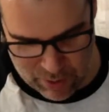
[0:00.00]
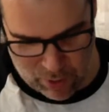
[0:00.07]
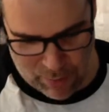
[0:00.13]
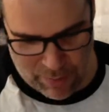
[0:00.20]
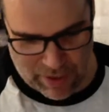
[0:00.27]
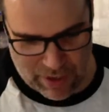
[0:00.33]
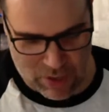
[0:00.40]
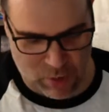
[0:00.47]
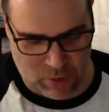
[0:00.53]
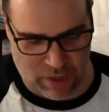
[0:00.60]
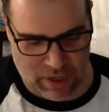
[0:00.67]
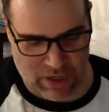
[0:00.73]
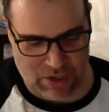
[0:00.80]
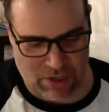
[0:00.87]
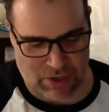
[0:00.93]
on page
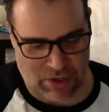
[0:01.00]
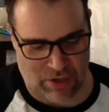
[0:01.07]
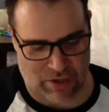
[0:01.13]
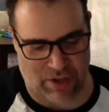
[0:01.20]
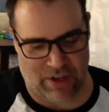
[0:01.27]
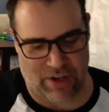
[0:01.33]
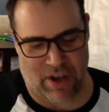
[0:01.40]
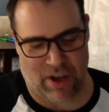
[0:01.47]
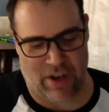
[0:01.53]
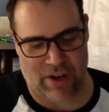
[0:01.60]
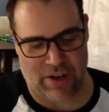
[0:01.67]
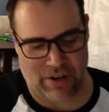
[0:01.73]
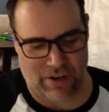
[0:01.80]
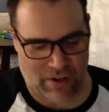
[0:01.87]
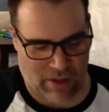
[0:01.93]
139,
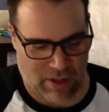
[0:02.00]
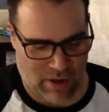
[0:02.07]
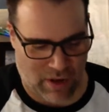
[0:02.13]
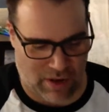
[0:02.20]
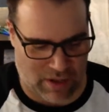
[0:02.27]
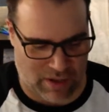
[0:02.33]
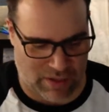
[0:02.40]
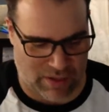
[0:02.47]
Las